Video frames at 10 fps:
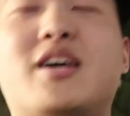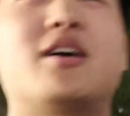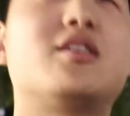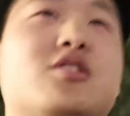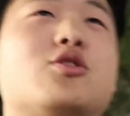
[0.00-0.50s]
like,
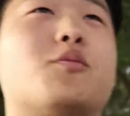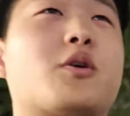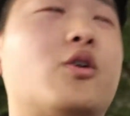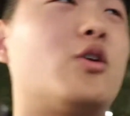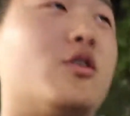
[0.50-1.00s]
it's super
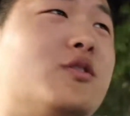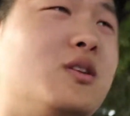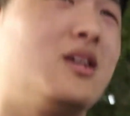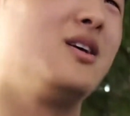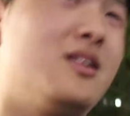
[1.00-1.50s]
cold.
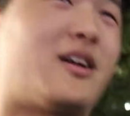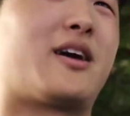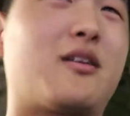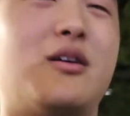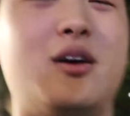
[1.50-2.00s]
Like,